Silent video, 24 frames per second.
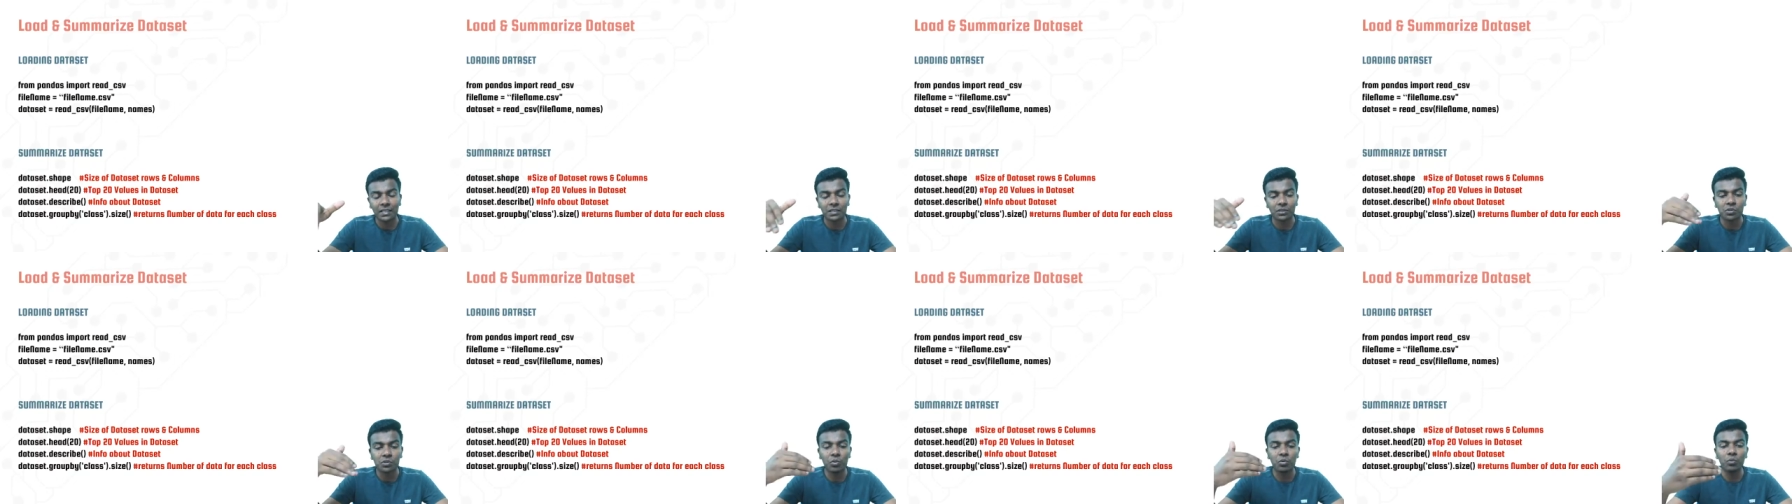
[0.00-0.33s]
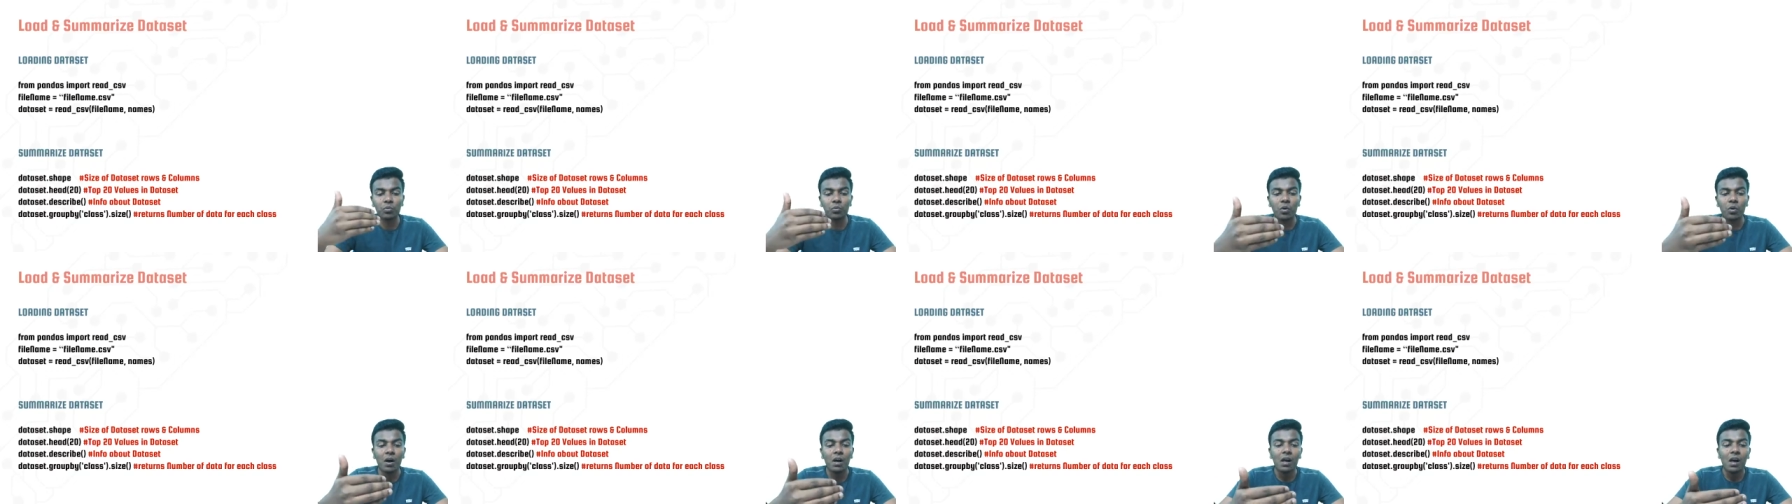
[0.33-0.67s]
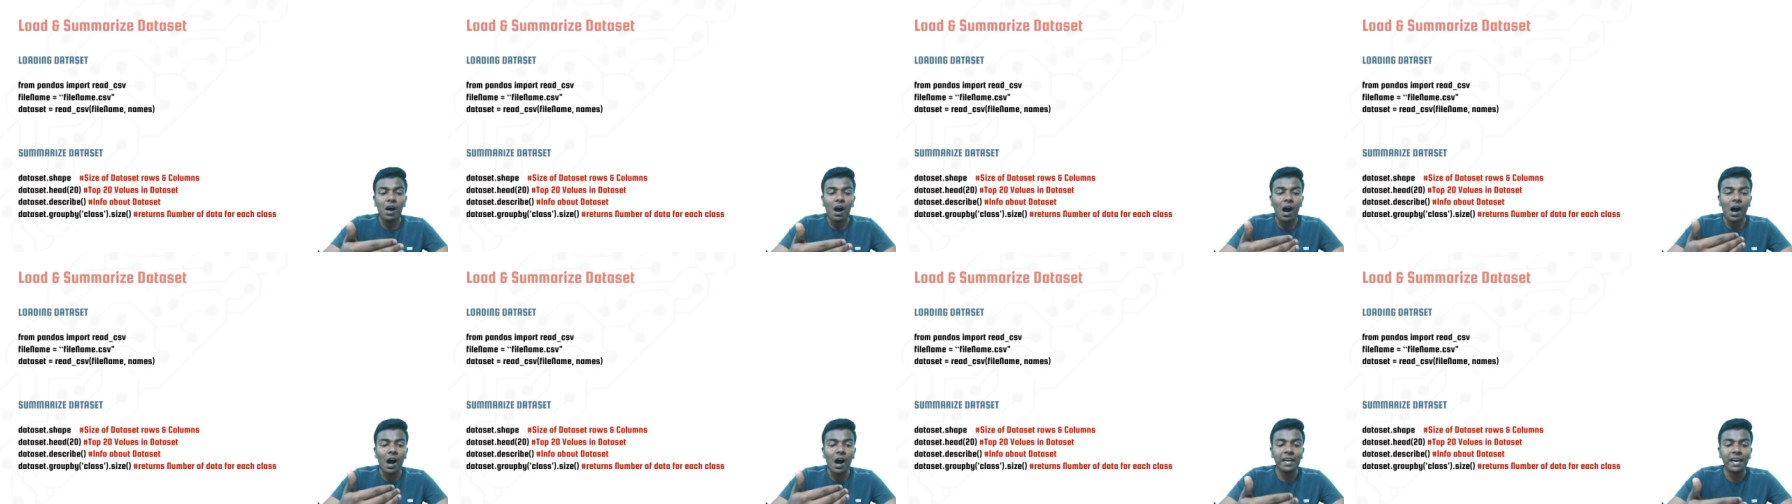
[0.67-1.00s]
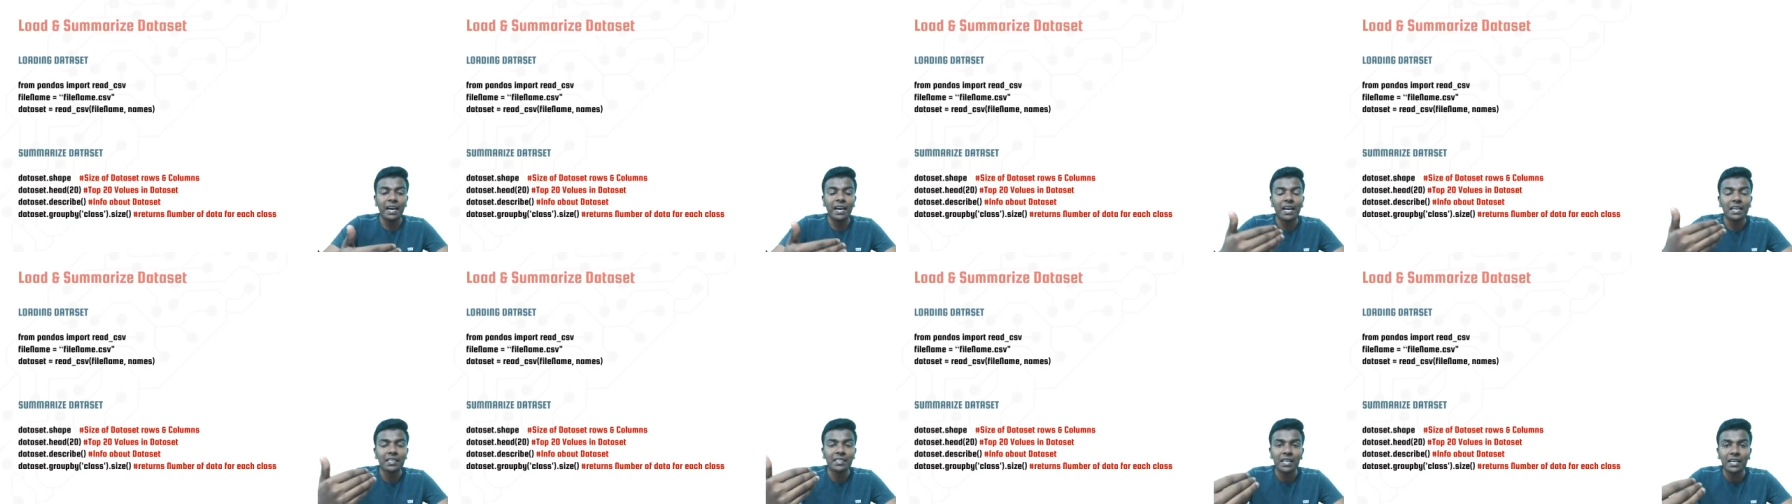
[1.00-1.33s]
So
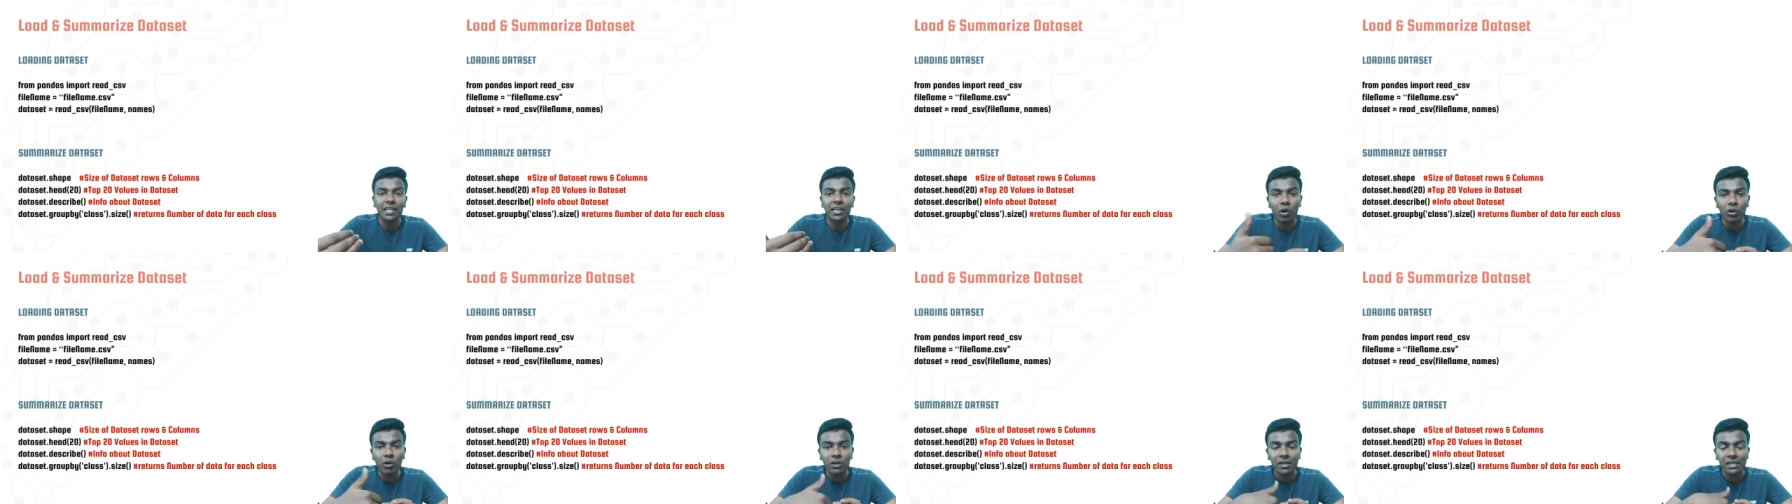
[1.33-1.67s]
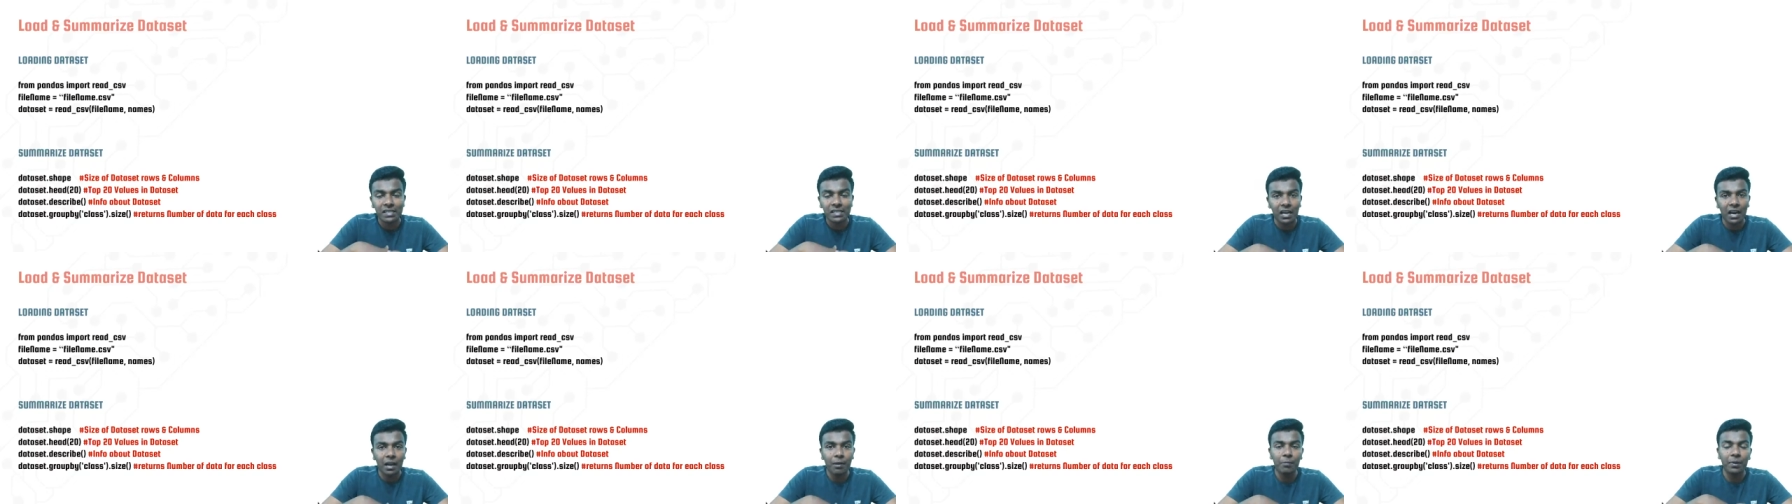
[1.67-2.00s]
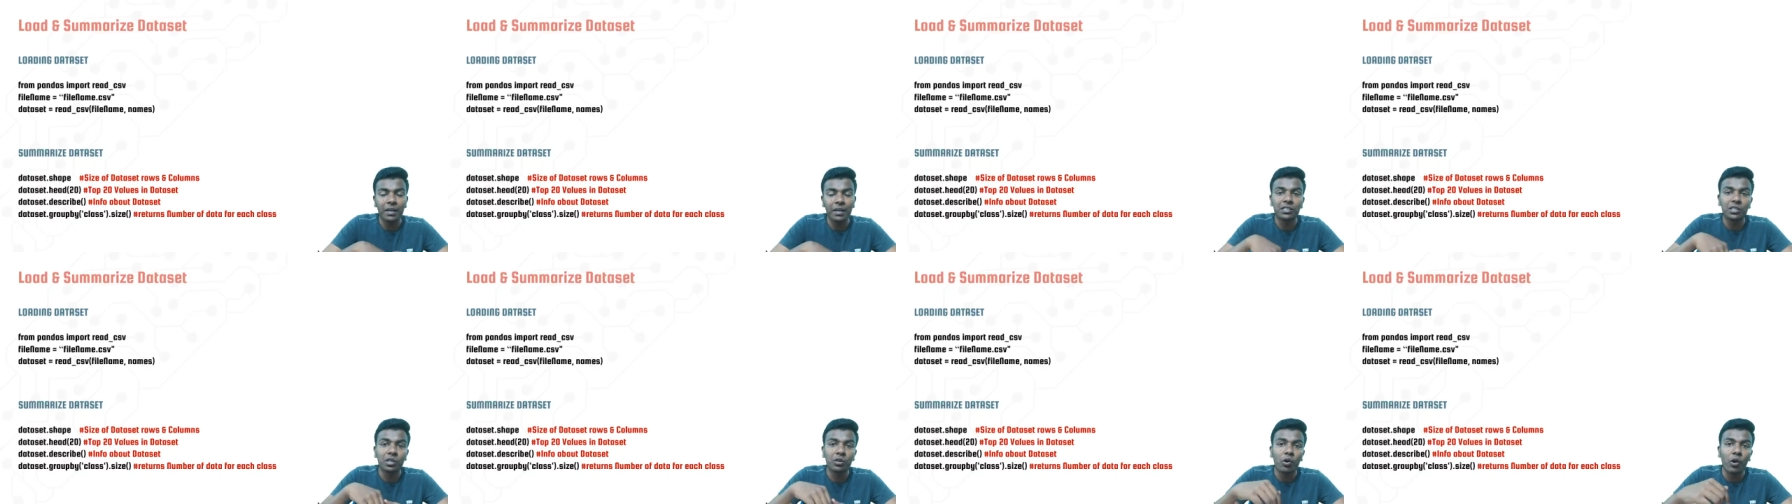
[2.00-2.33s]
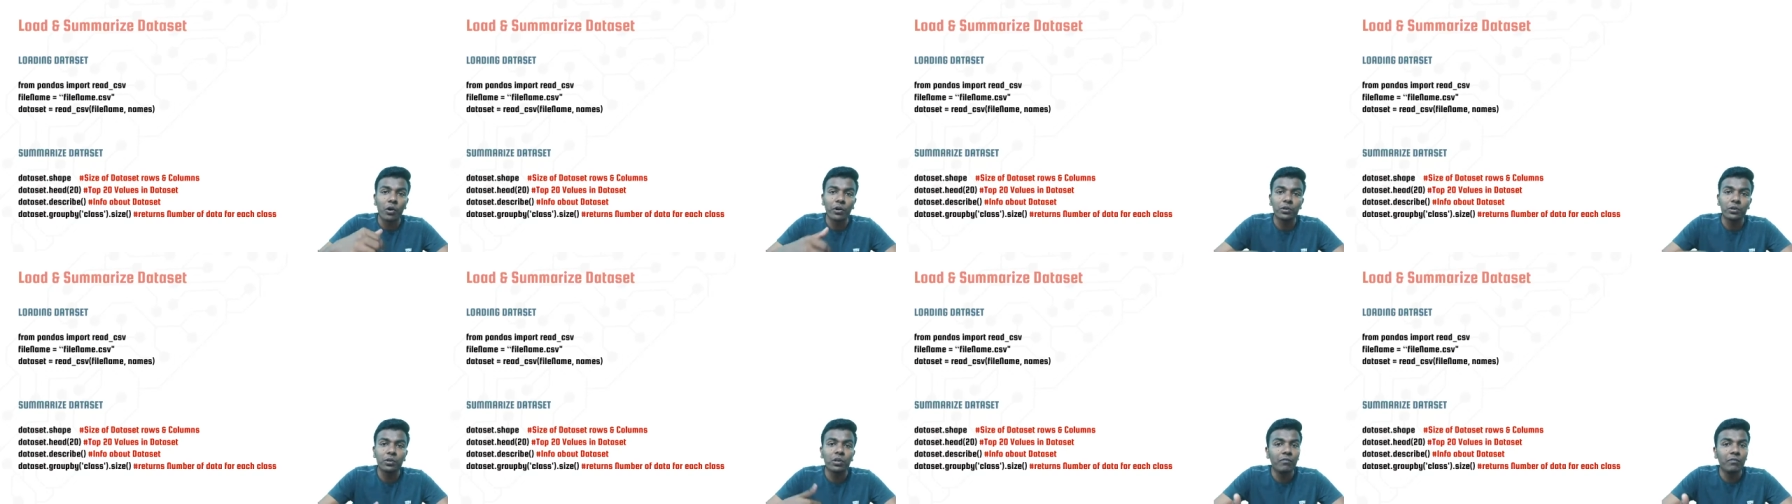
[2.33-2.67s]
dataset dot describe means it's
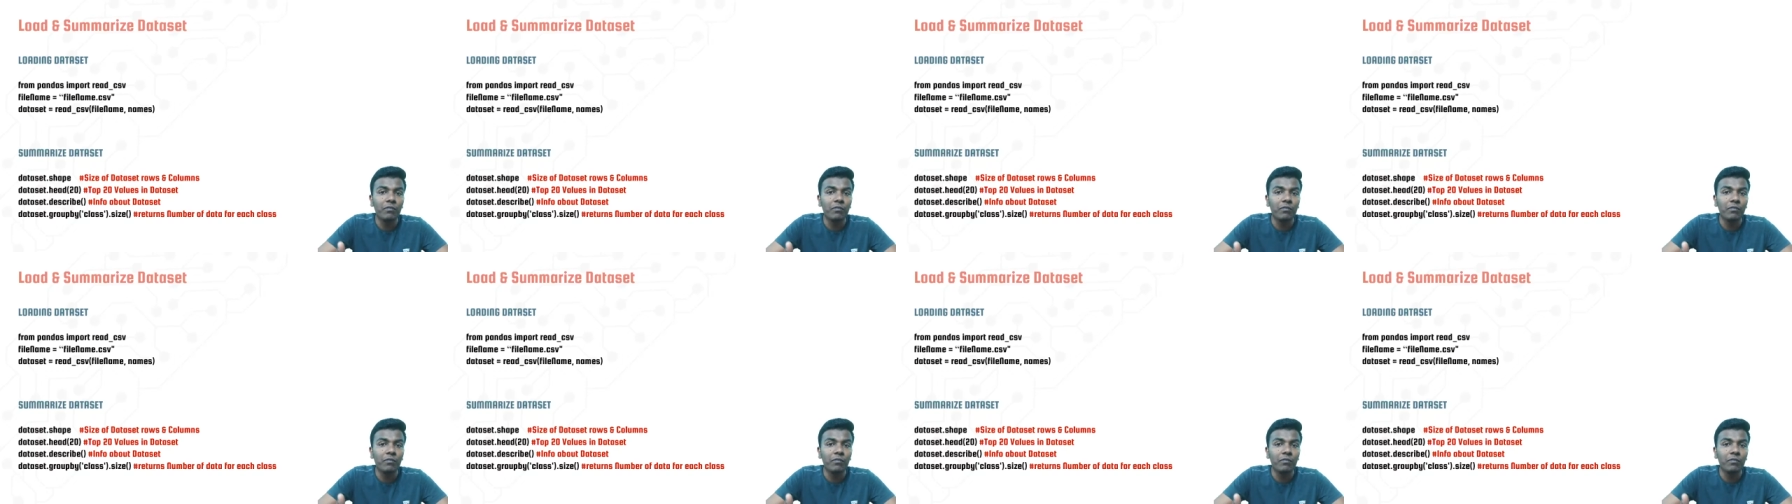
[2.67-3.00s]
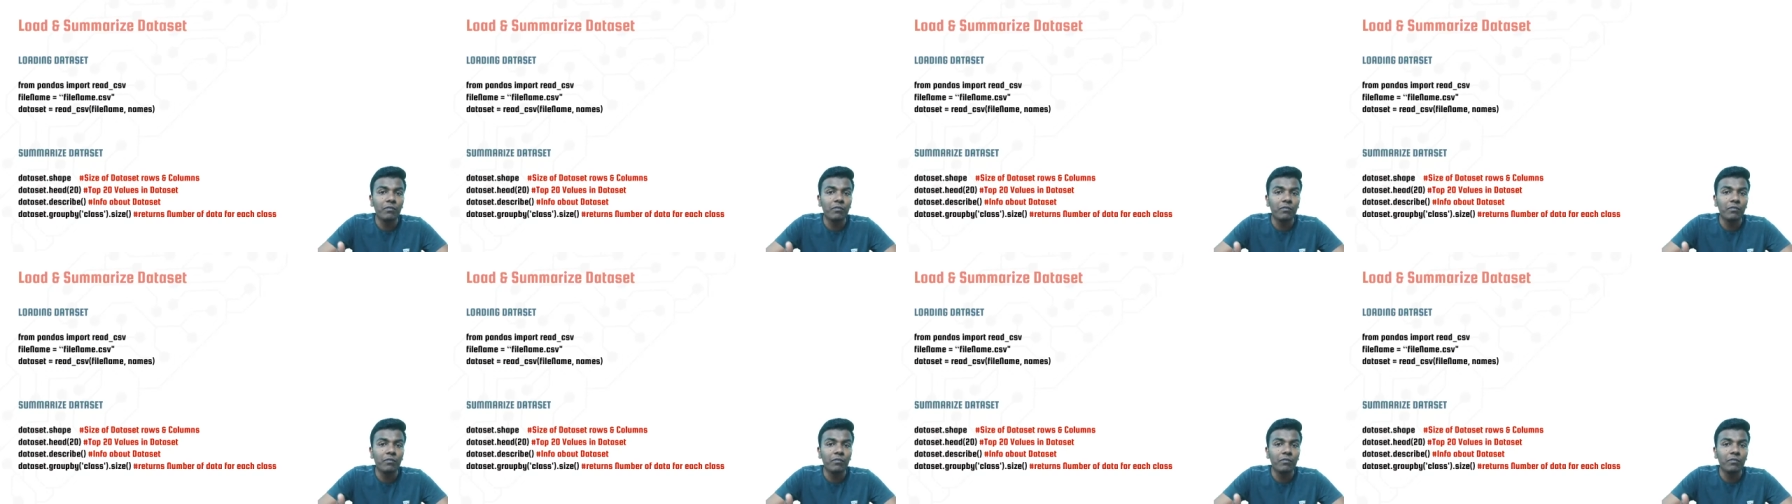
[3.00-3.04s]
going to give you the